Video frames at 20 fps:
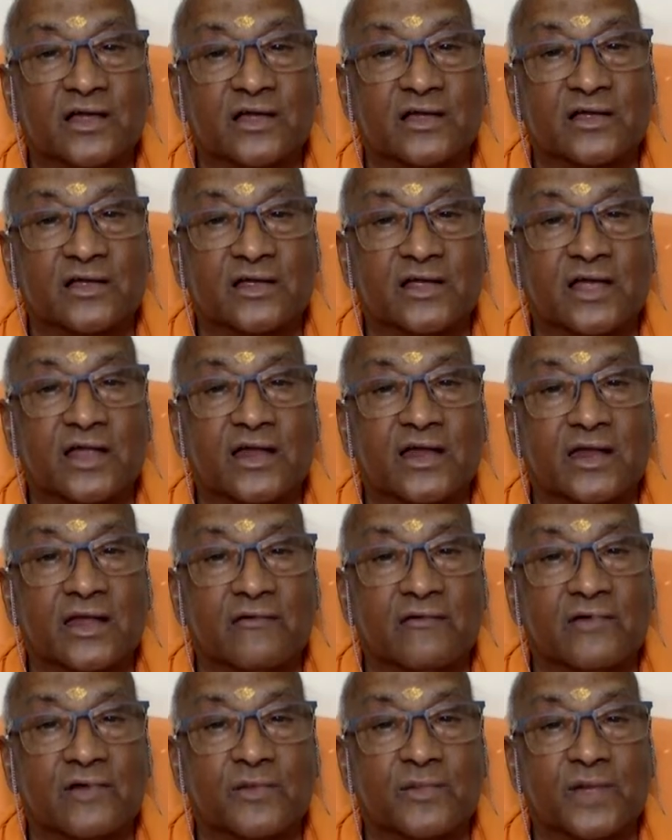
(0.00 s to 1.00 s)
He can
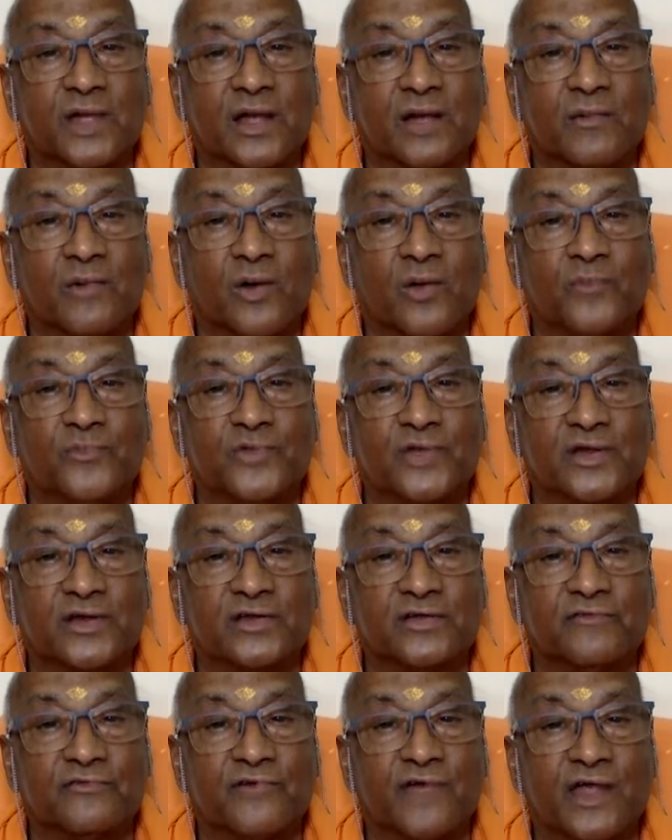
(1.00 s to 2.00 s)
never become
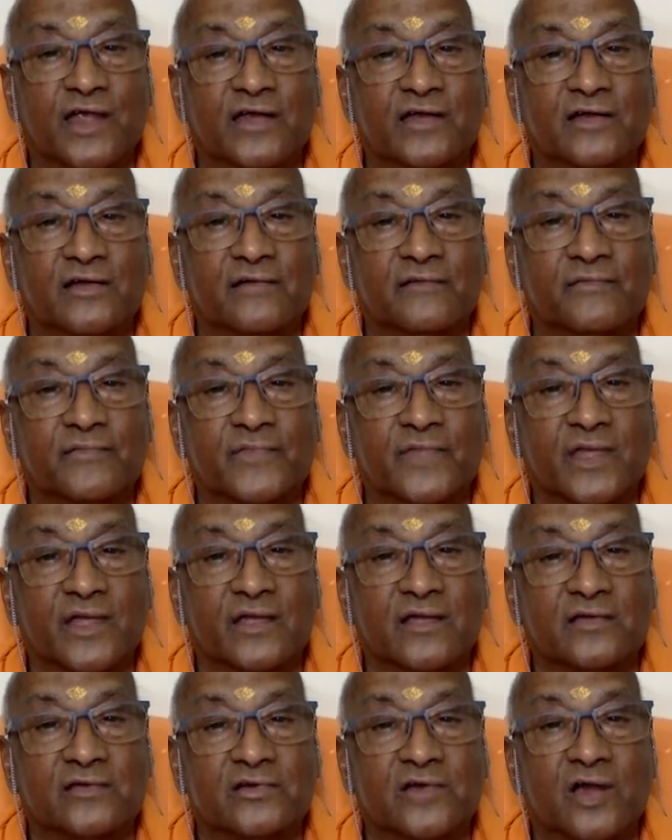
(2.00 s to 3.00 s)
objectified.
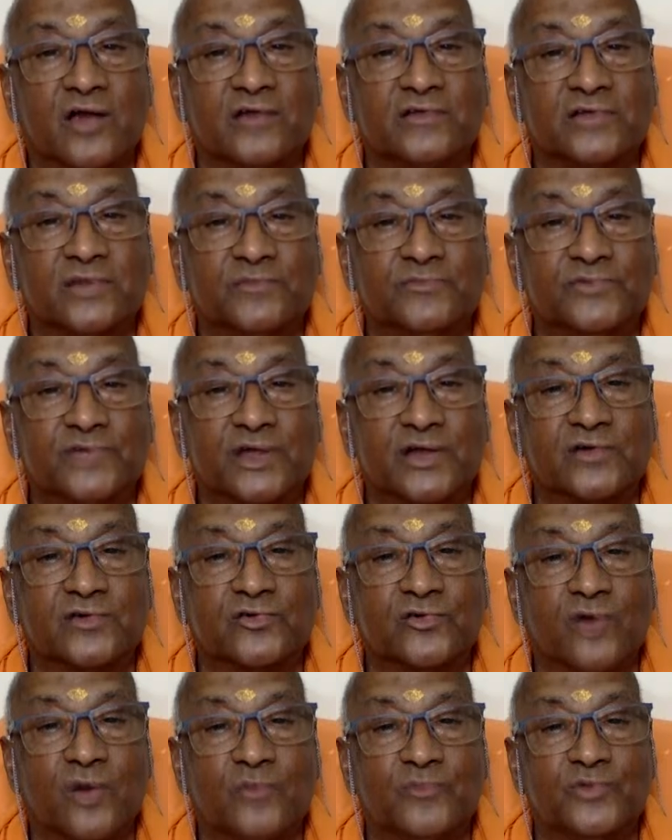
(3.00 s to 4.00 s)
He is not subject
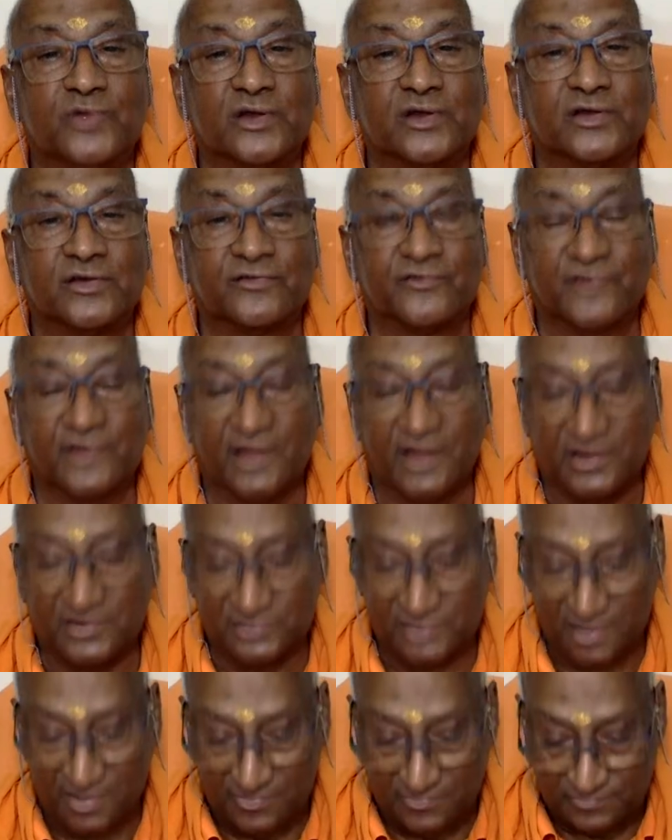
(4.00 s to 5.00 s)
to
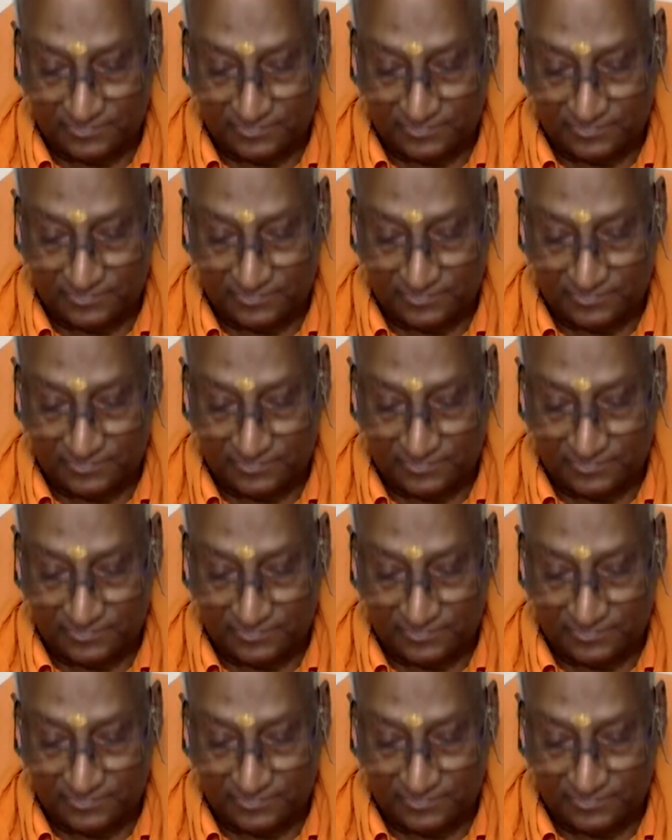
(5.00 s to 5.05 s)
objectification.